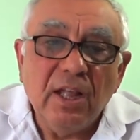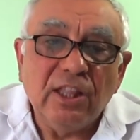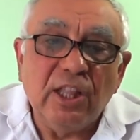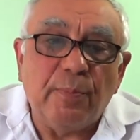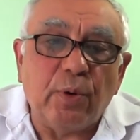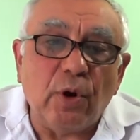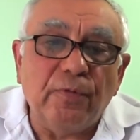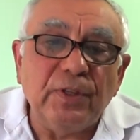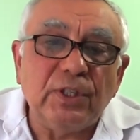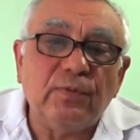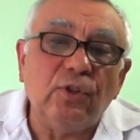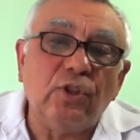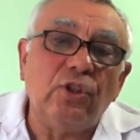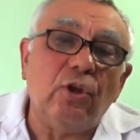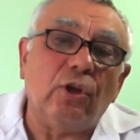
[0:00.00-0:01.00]
The prophets
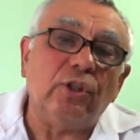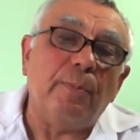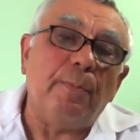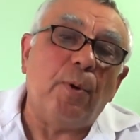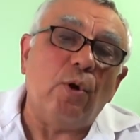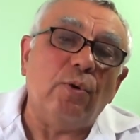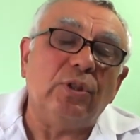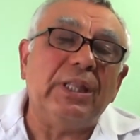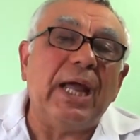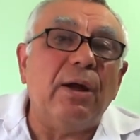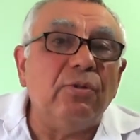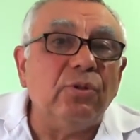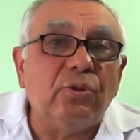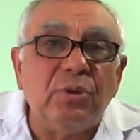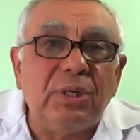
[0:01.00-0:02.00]
would not bow
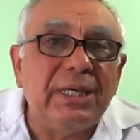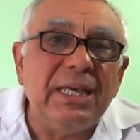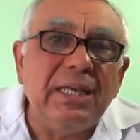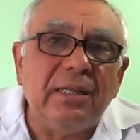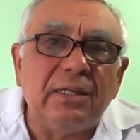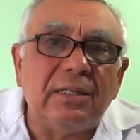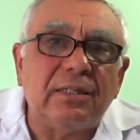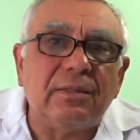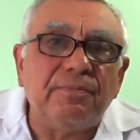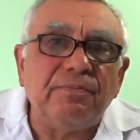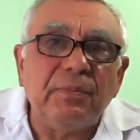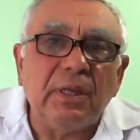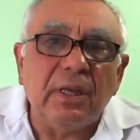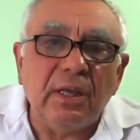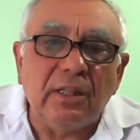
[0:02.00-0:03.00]
down to kings
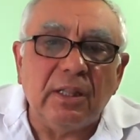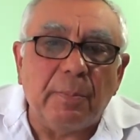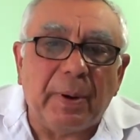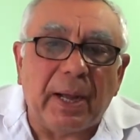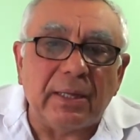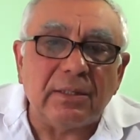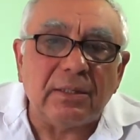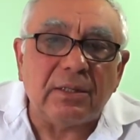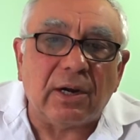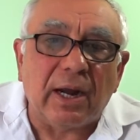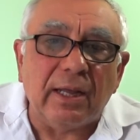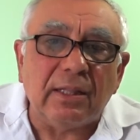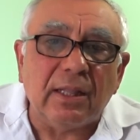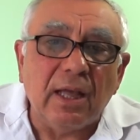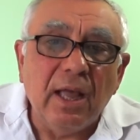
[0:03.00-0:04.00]
in the past,
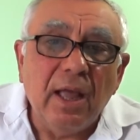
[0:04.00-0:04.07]
right?